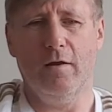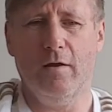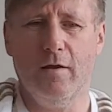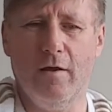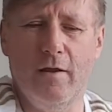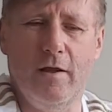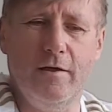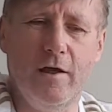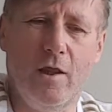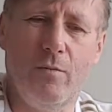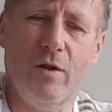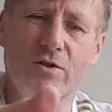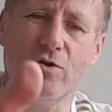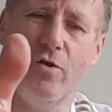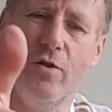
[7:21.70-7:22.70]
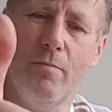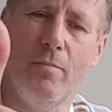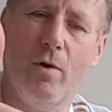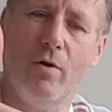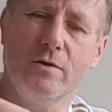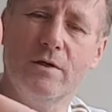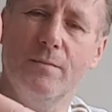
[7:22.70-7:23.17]
And then the other one's on the
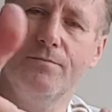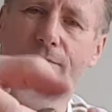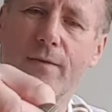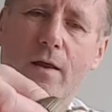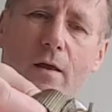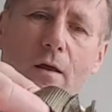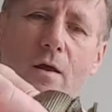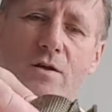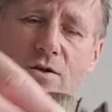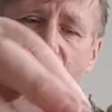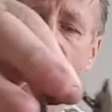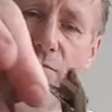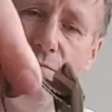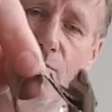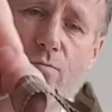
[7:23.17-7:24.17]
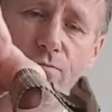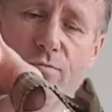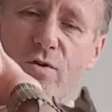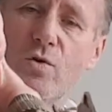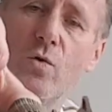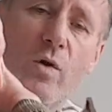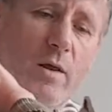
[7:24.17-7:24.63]
bottom. So
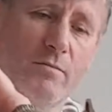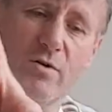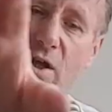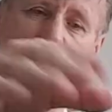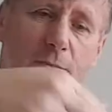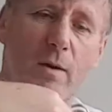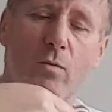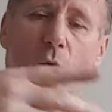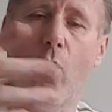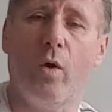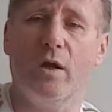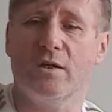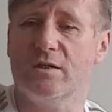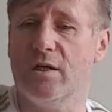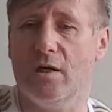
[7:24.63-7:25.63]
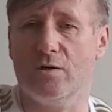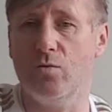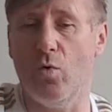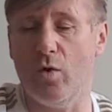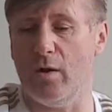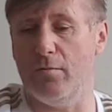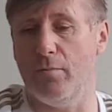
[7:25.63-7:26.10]
2 of them are going to be walking sticks,
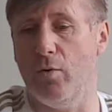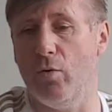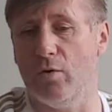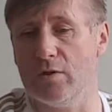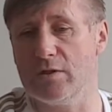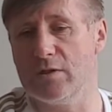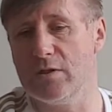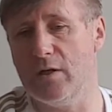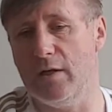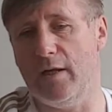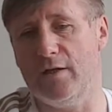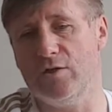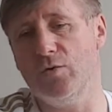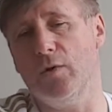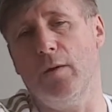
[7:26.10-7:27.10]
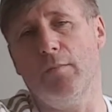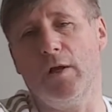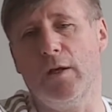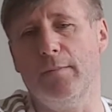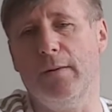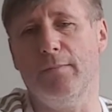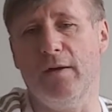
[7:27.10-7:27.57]
walking poles, and then 2 of them are
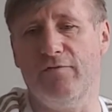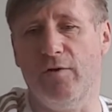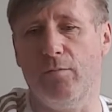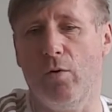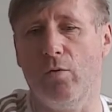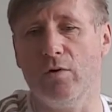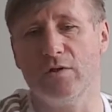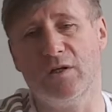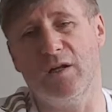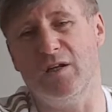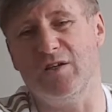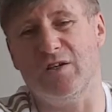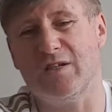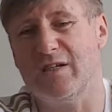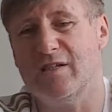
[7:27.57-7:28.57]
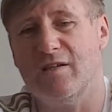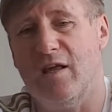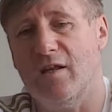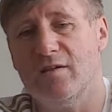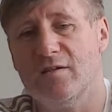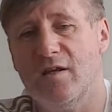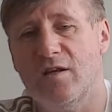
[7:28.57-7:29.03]
going to be bevy poles. And I just
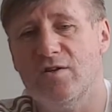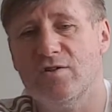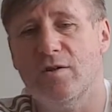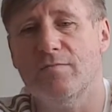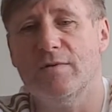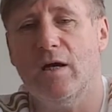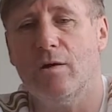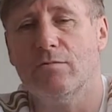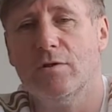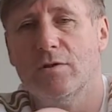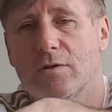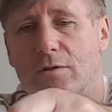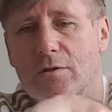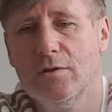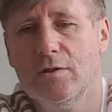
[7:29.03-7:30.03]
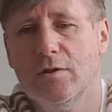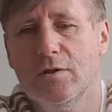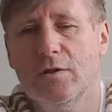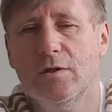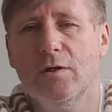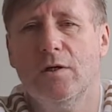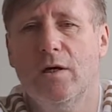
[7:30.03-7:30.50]
then cinch them down
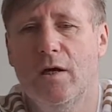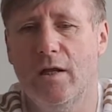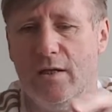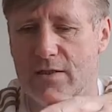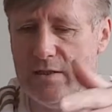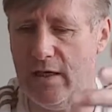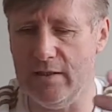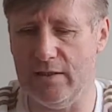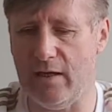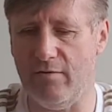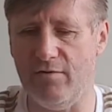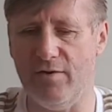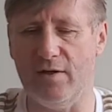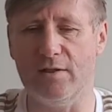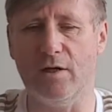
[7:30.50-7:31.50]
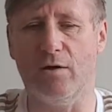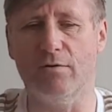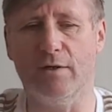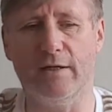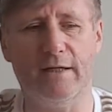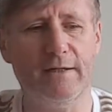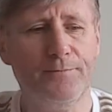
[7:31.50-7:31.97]
and tighten everything
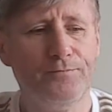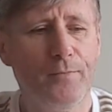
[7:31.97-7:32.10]
down in it.